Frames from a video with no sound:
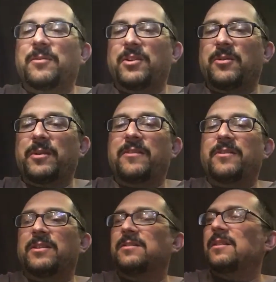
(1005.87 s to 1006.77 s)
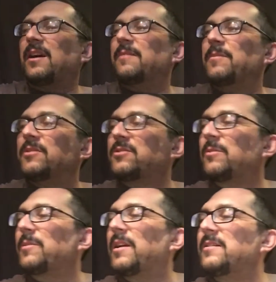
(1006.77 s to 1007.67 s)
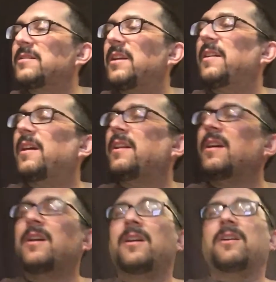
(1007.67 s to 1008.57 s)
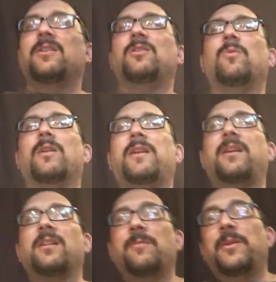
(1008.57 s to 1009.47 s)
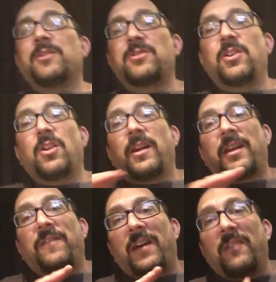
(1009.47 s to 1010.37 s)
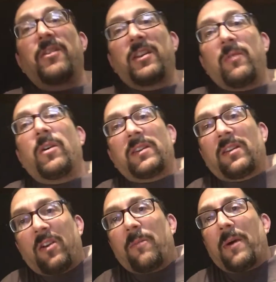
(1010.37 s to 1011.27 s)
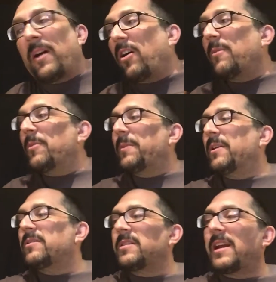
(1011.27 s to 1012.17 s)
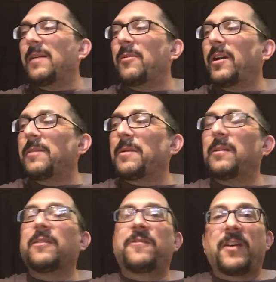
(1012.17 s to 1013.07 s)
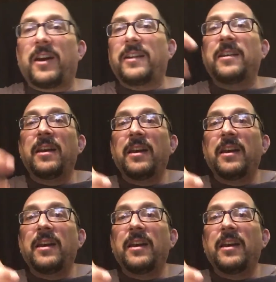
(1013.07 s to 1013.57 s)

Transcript: You know, whenever these non-Milsurp guys say that, you want to kill them, because, you know, like if I really wanted to go buy armor piercing ammo, I could probably find